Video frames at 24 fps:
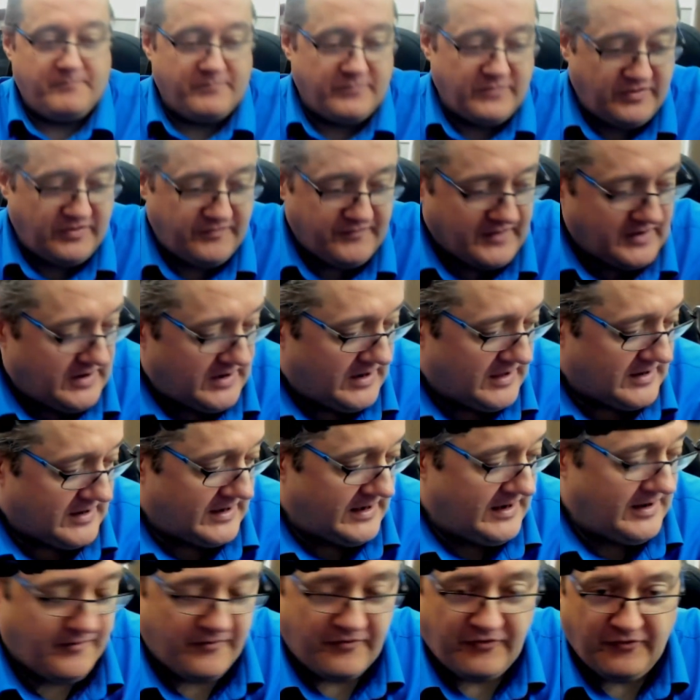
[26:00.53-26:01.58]
you've got like a
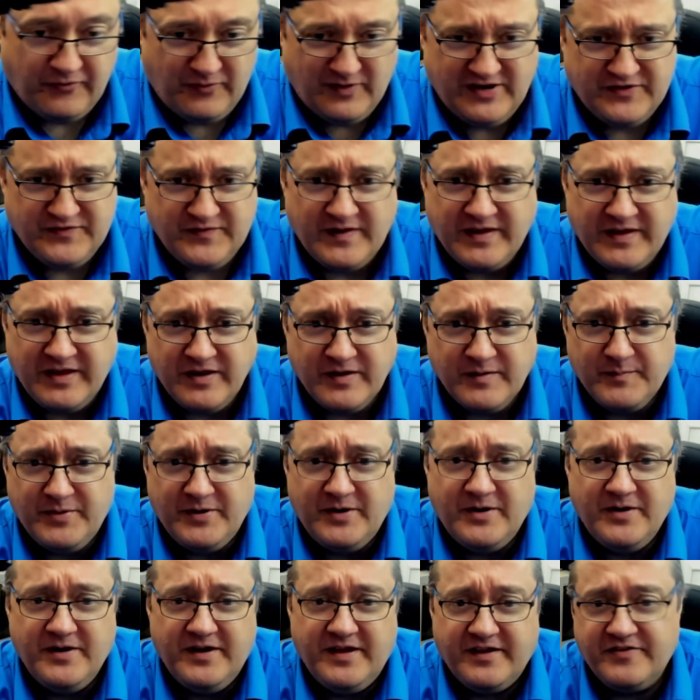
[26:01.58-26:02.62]
little switch thing you can put
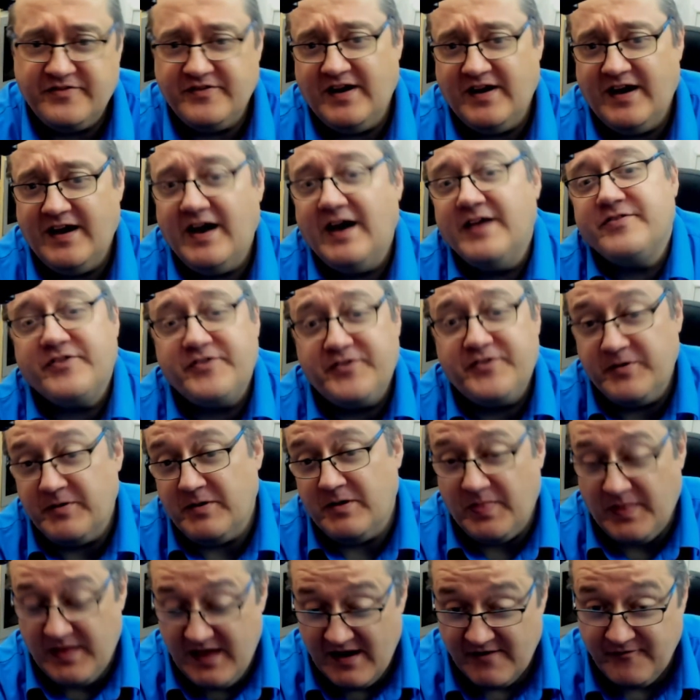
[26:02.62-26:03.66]
on it, because I had to do it
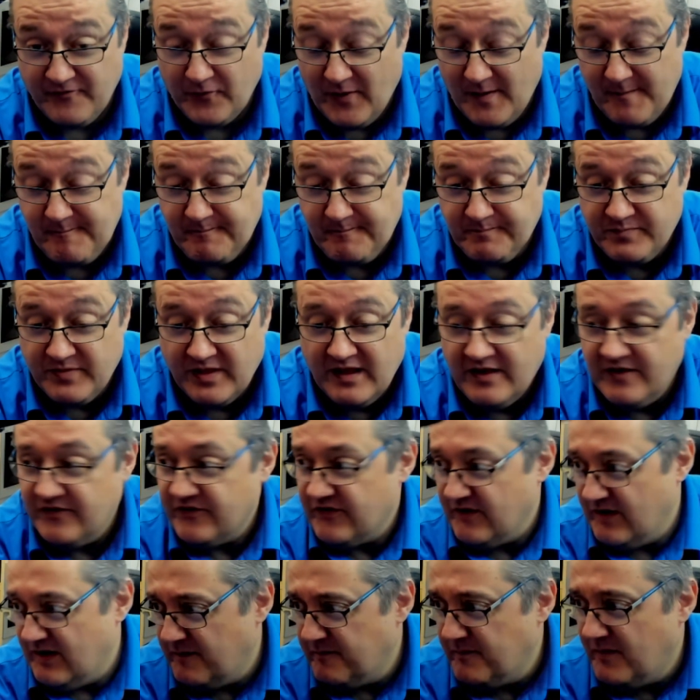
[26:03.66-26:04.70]
on the other one.
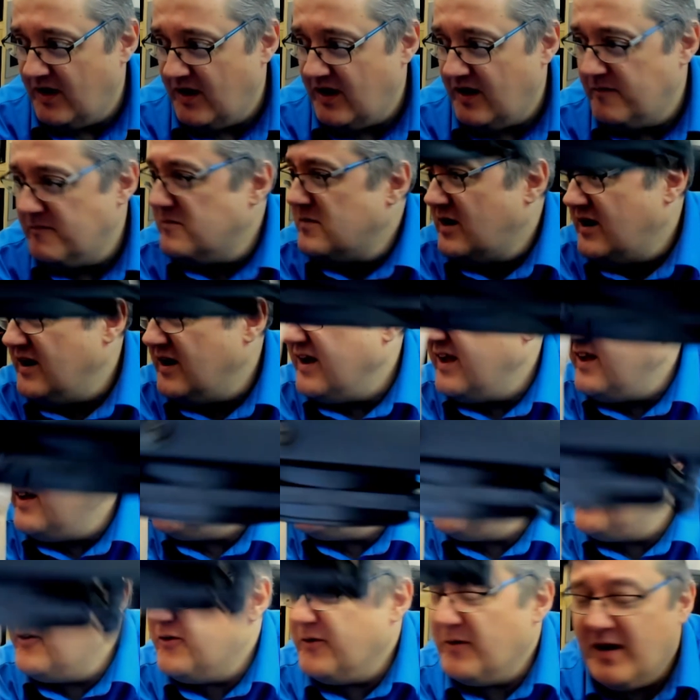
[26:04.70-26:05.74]
So on my
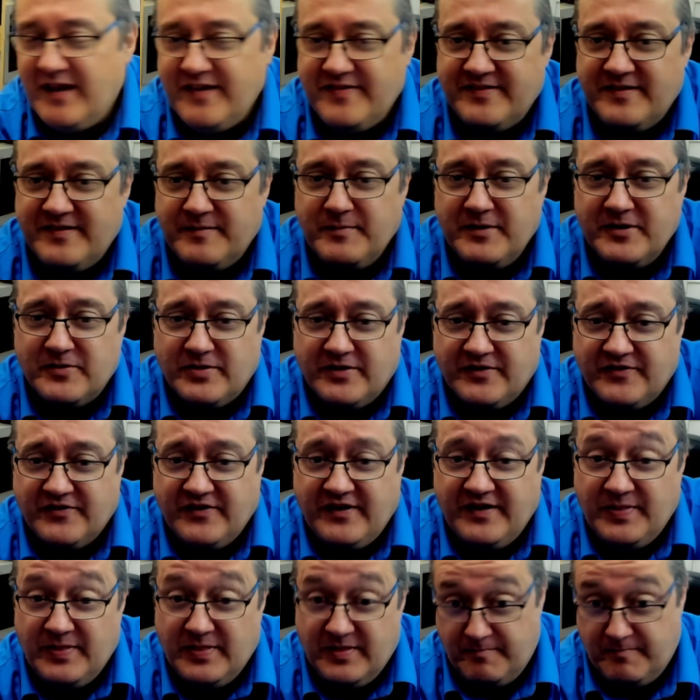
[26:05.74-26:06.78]
280mm that's
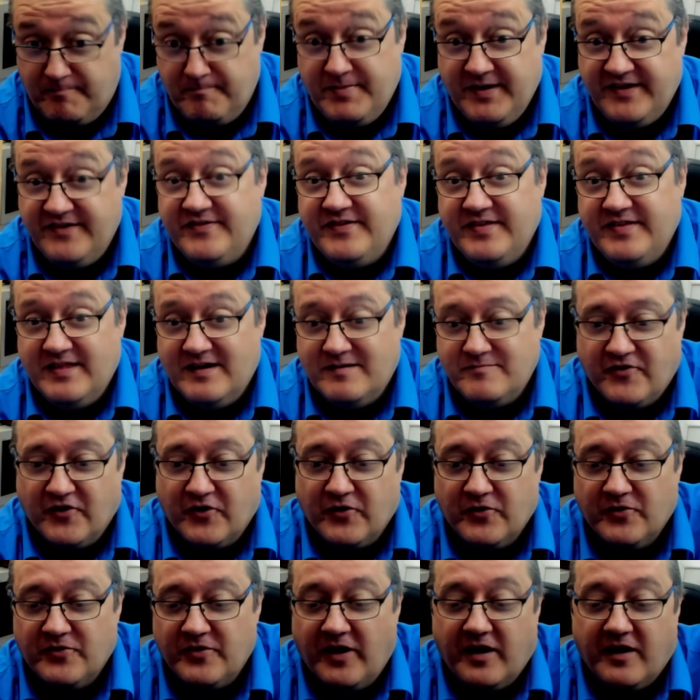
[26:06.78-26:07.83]
in the PC that I'm
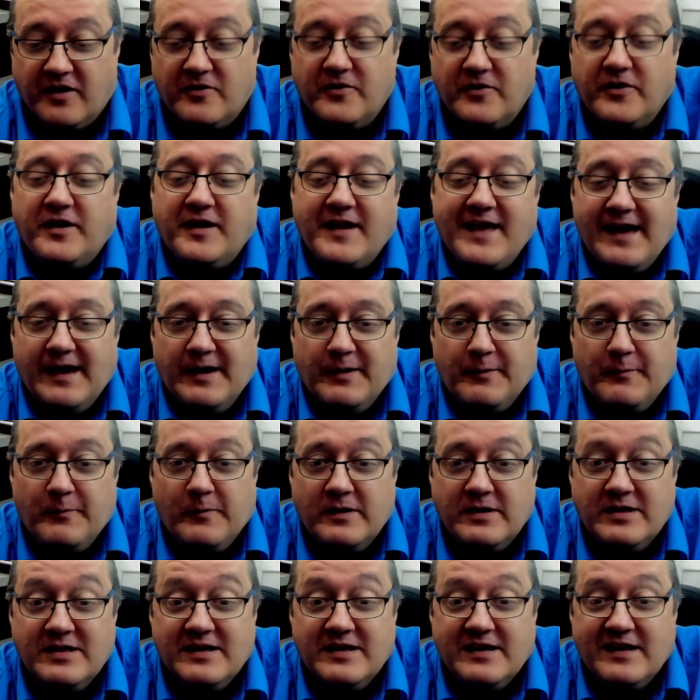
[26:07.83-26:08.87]
recording on now,
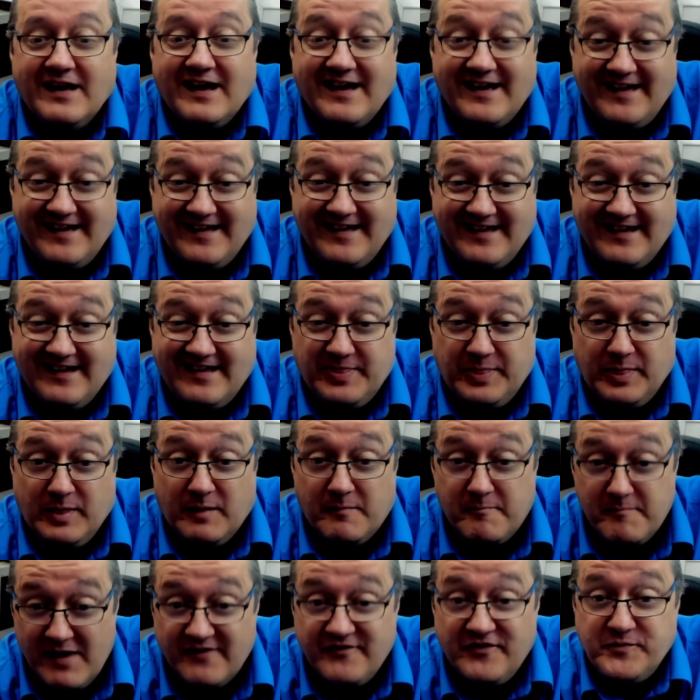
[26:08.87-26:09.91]
the
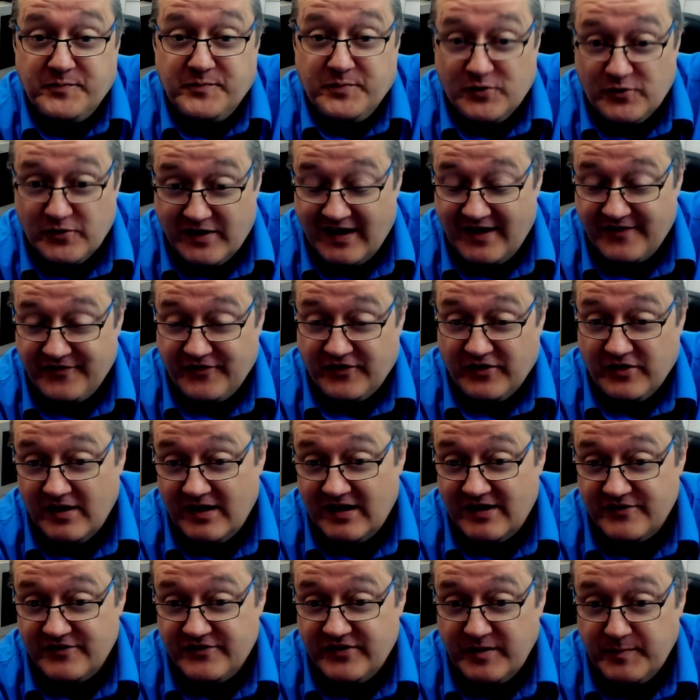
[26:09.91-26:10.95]
motherboard hasn't got
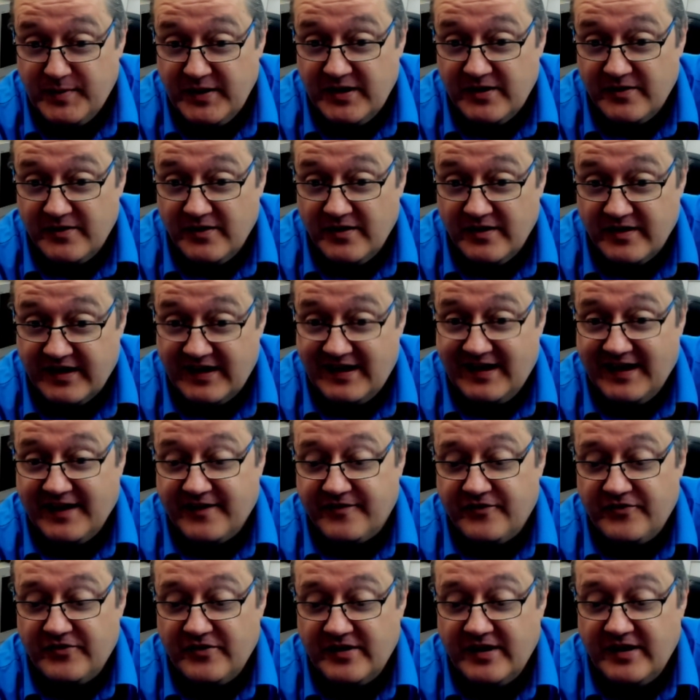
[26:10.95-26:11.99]
RGB
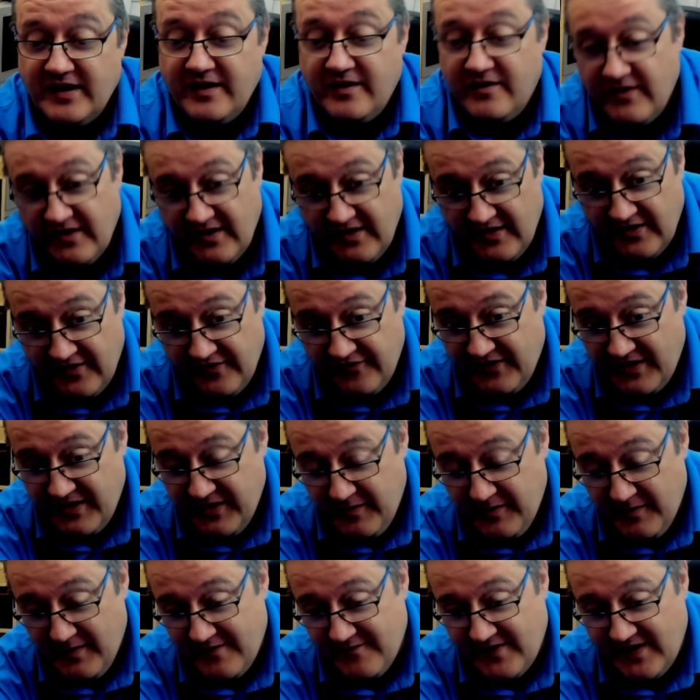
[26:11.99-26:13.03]
connectors on it. So
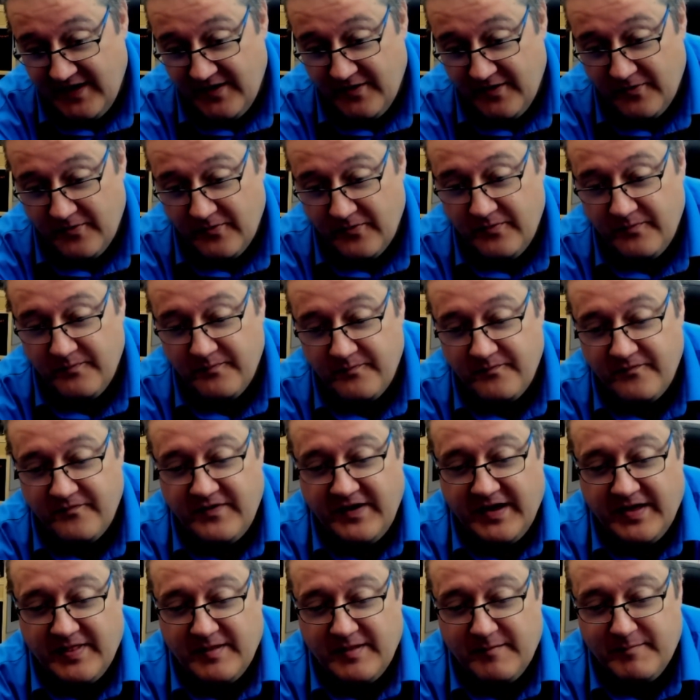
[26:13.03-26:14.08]
you have a little
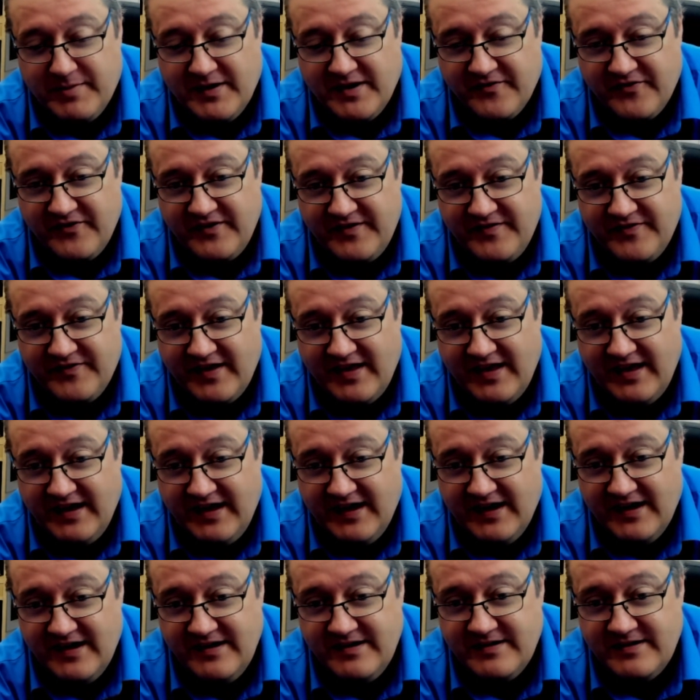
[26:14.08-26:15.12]
thing that plugs into
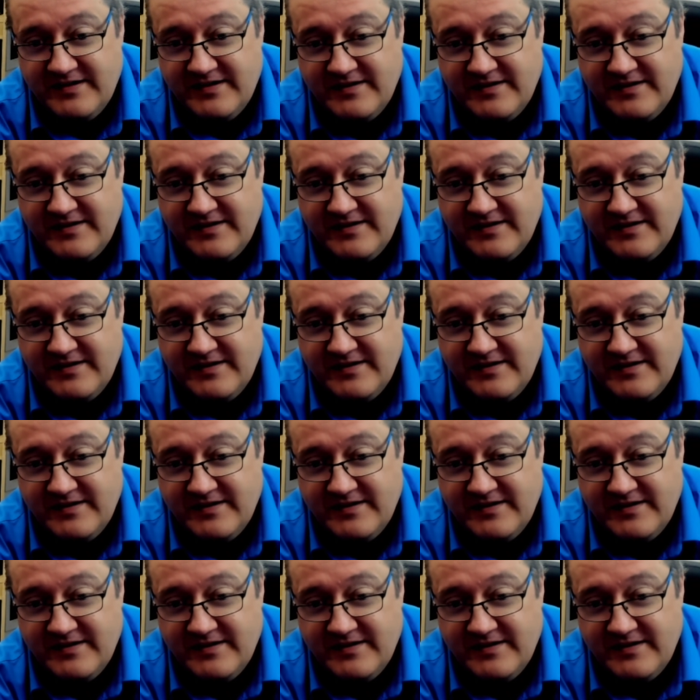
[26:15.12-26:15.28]
here.